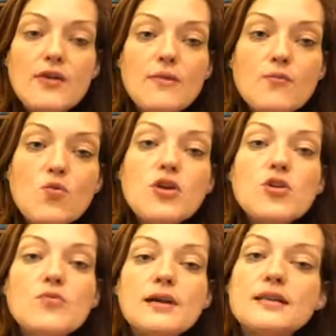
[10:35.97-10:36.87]
the more
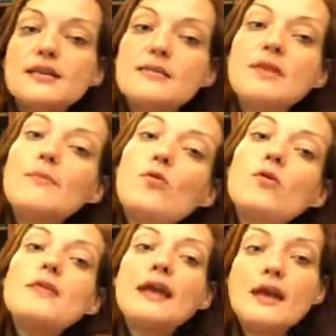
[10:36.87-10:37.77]
you read to them, the
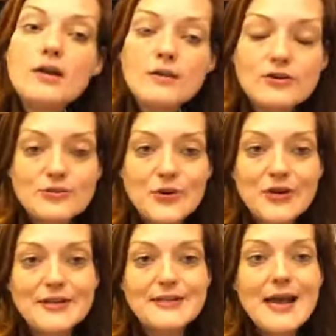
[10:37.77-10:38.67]
more they hear those
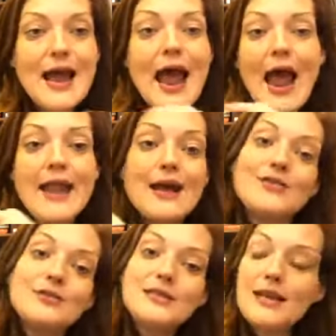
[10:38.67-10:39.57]
words and
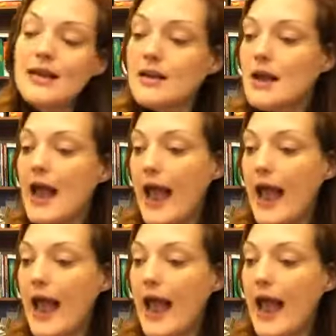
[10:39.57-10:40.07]
understand.